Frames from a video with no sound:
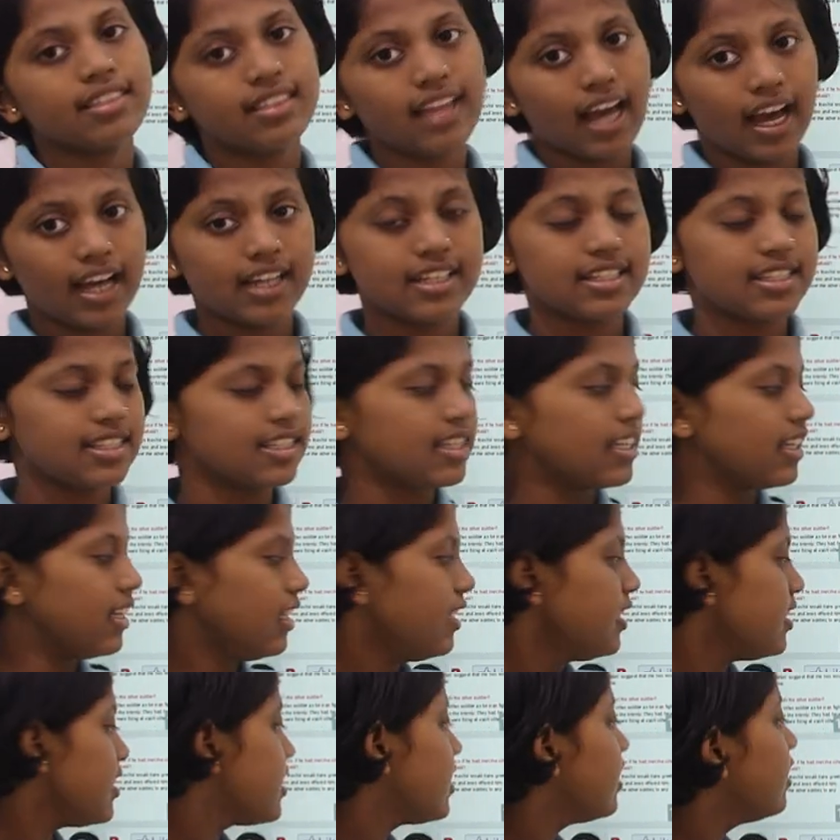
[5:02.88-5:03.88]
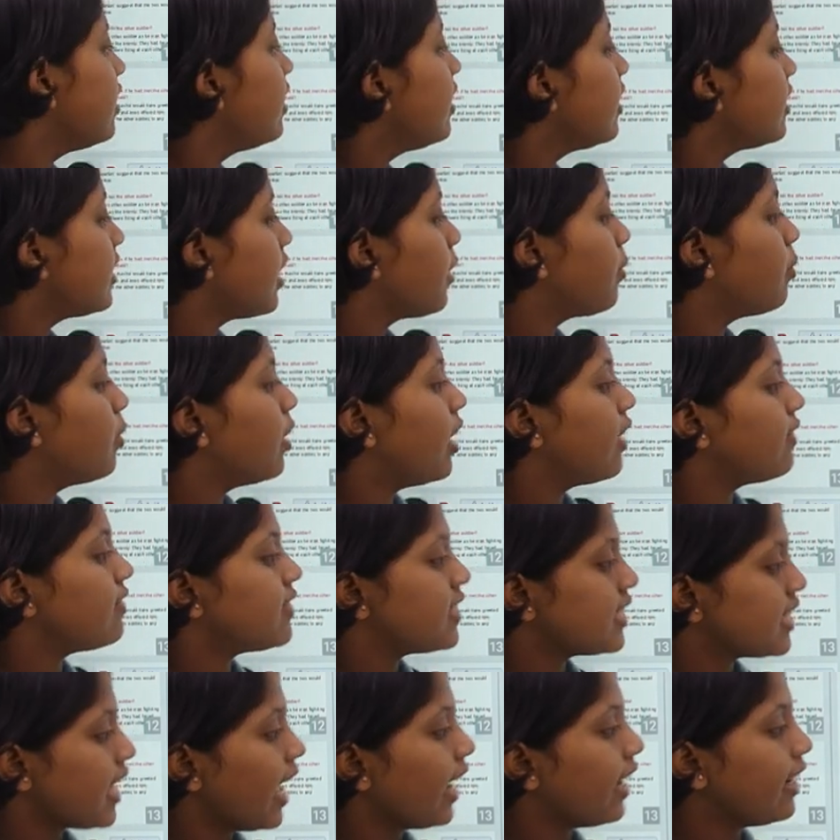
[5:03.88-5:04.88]
The answer is, they will have
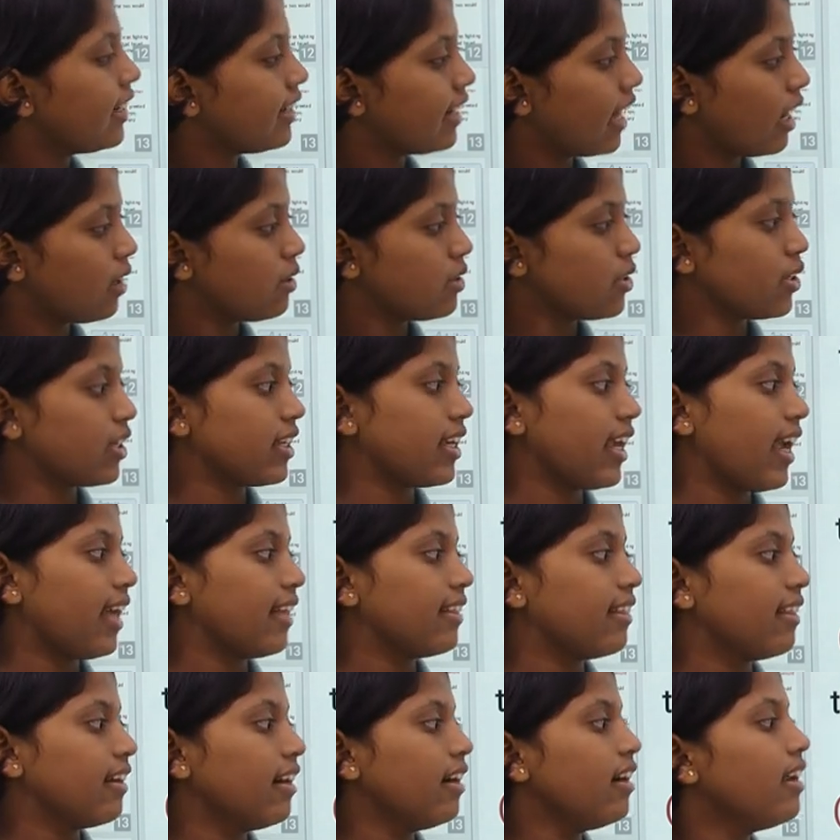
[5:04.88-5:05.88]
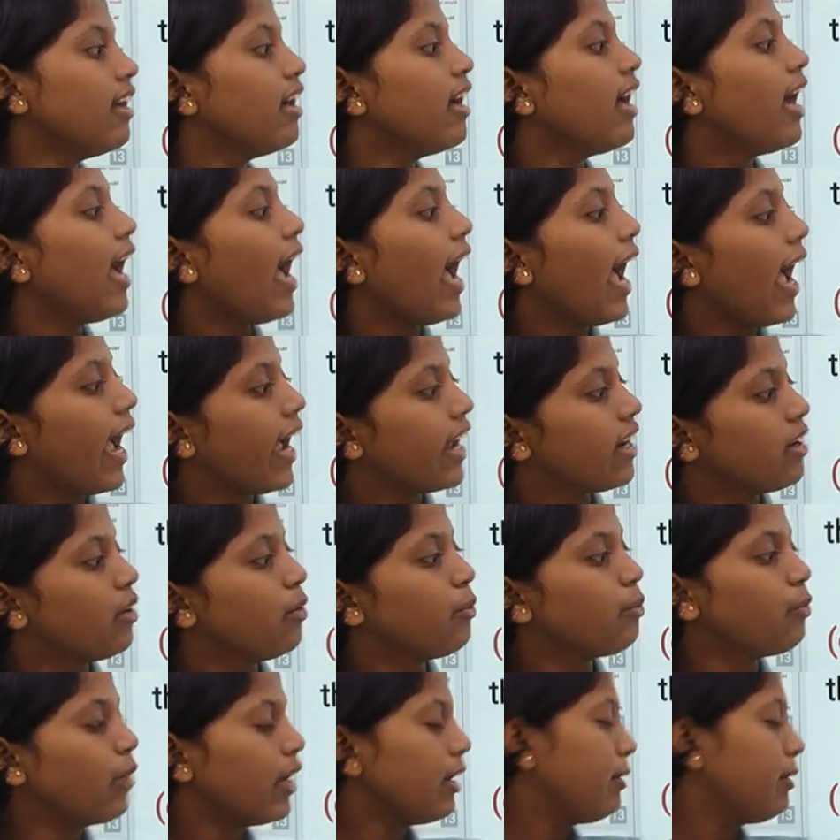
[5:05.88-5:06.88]
sat down together and